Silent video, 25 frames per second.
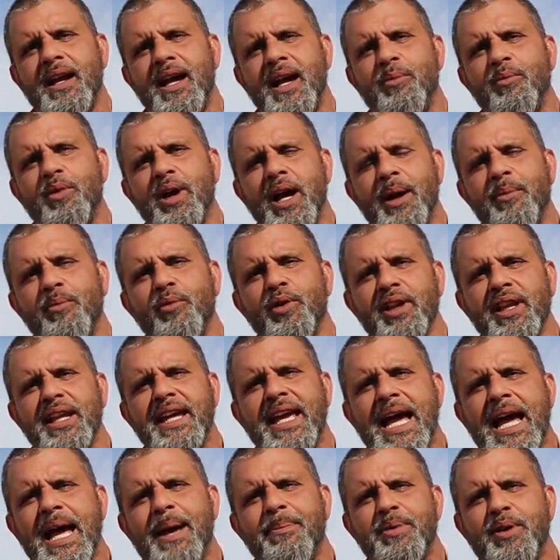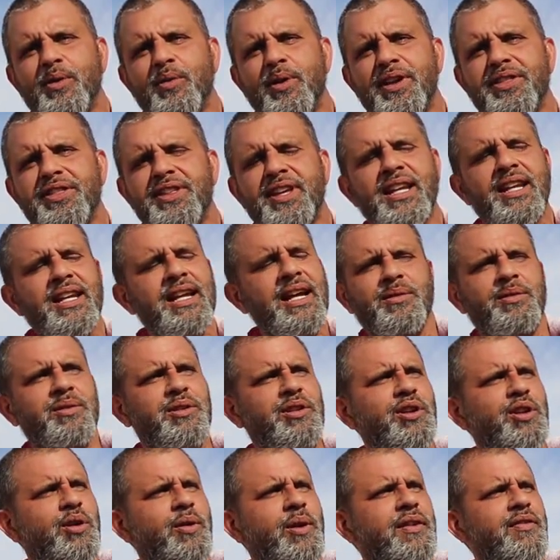I'm really happy with it.
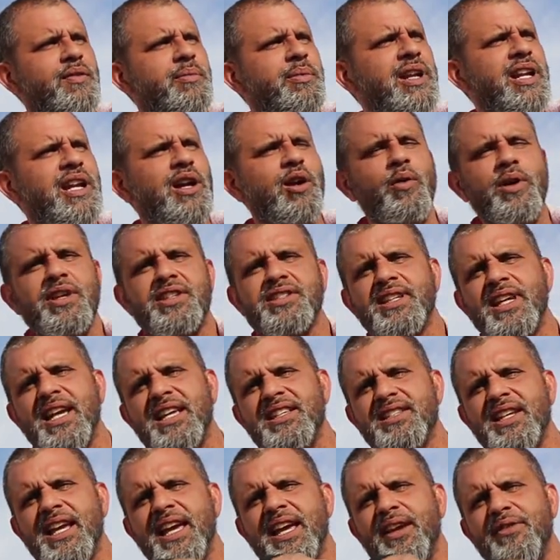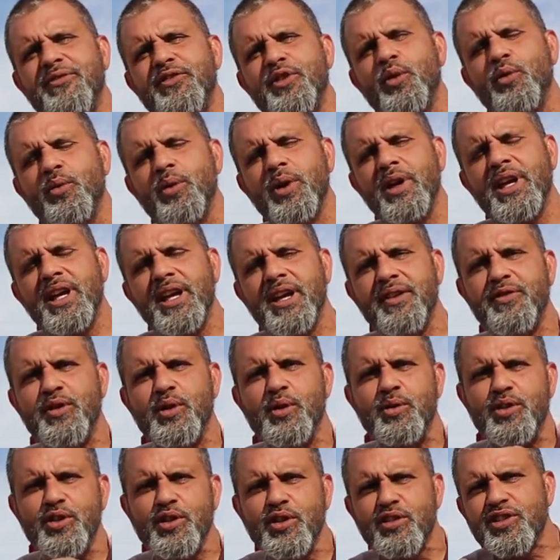You know, everybody always says, hey, if you
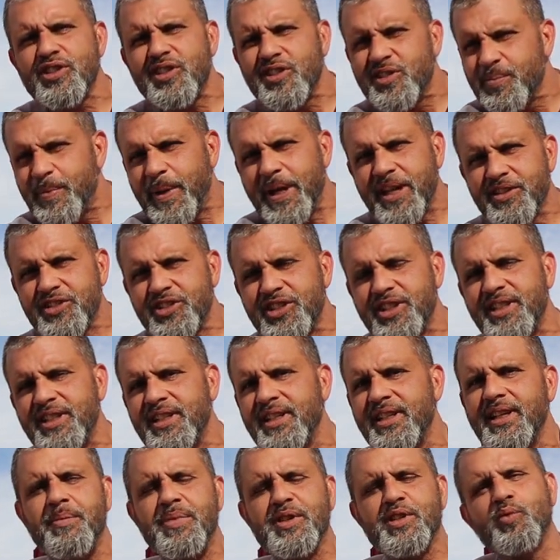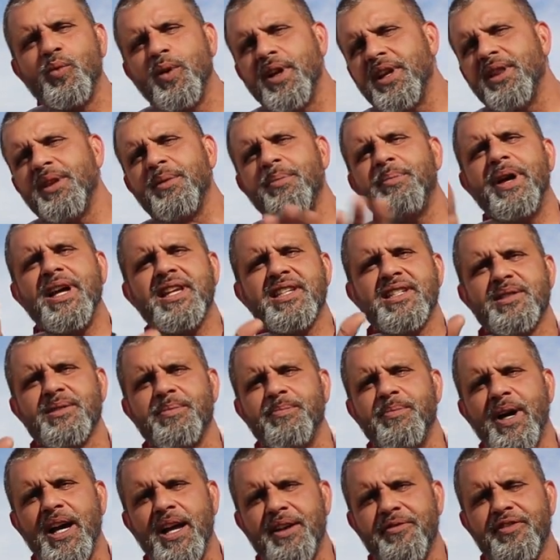do your suspension, it's one of the best
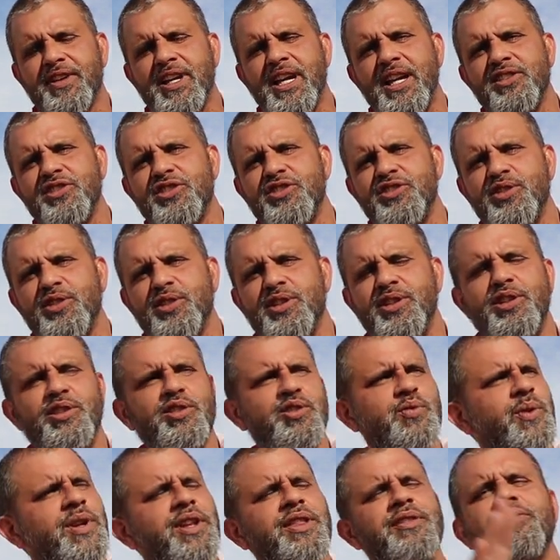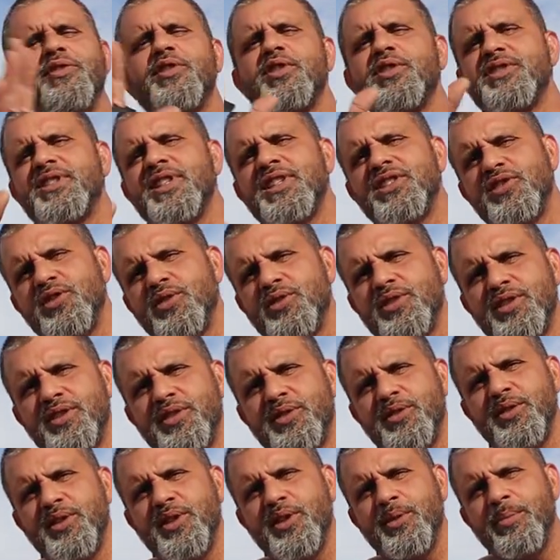modifications you can do. It's one of the first things you should
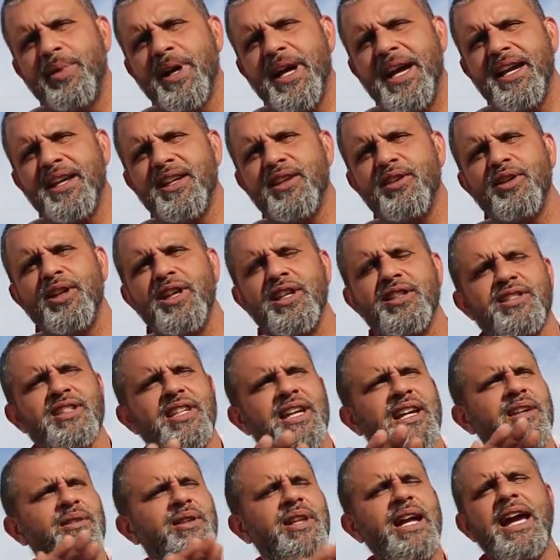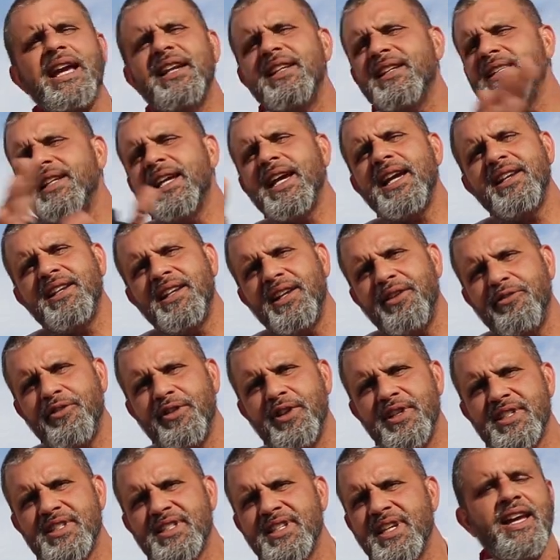do to your bike. It's like night and day
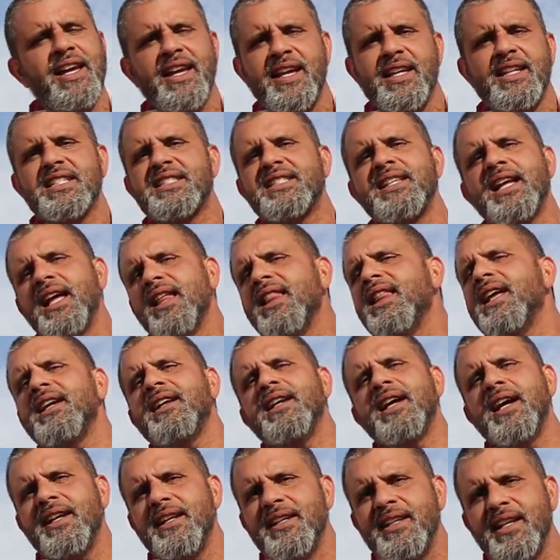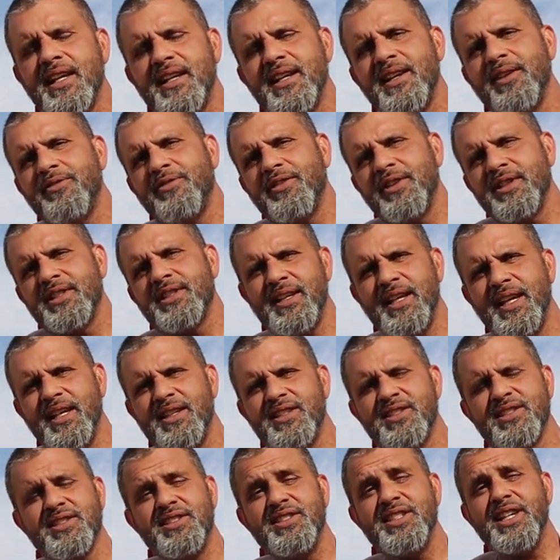difference. It's not like night and day difference.
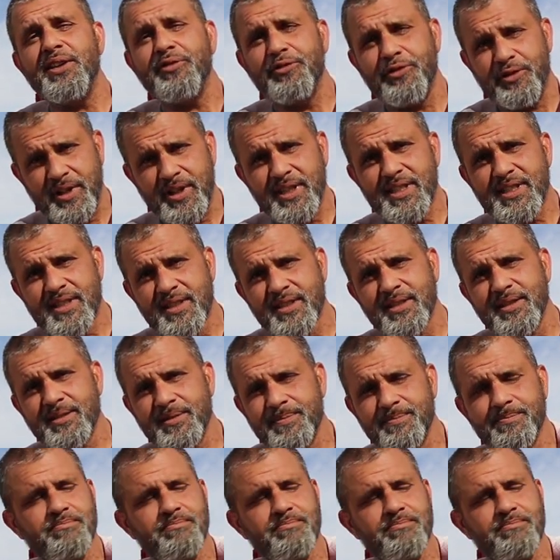It's difference.